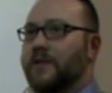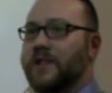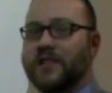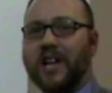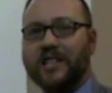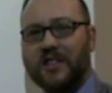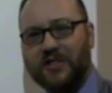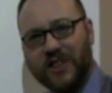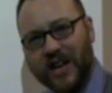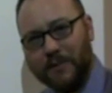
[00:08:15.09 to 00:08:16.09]
there's a lot to
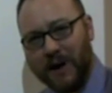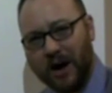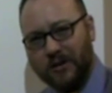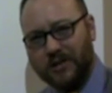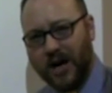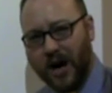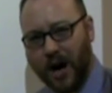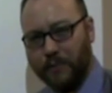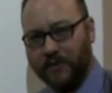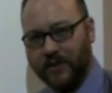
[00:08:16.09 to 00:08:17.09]
think about on
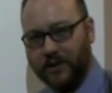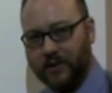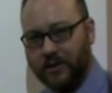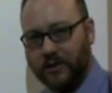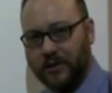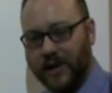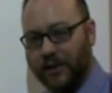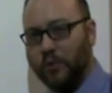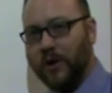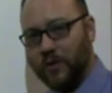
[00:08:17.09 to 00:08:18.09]
top of it.
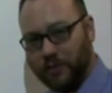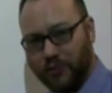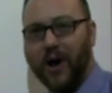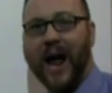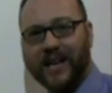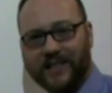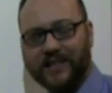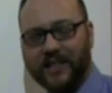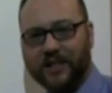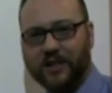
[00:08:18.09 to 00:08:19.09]
And when we
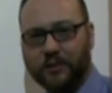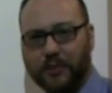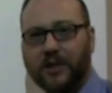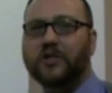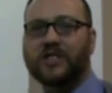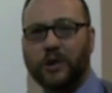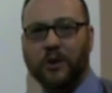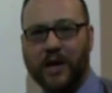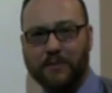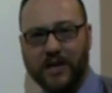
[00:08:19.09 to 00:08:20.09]
practice here in a little bit, you'll see
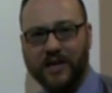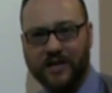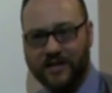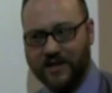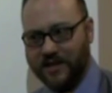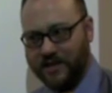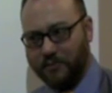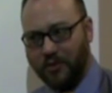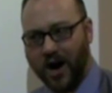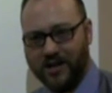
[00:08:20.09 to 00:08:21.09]
what I mean. There's a
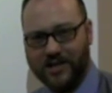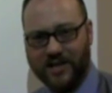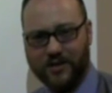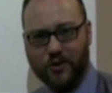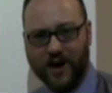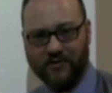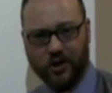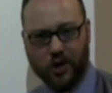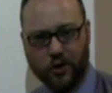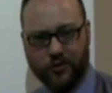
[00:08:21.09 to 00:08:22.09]
process you have to
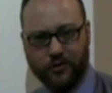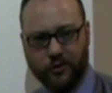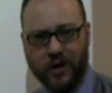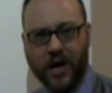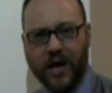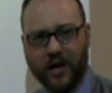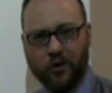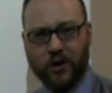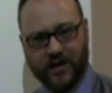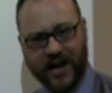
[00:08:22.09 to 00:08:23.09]
go through in
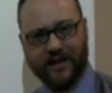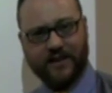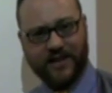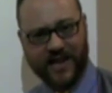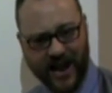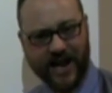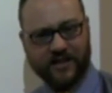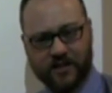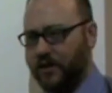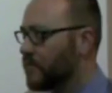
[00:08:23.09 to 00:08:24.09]
order to get to the
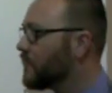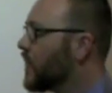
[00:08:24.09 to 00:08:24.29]
answer.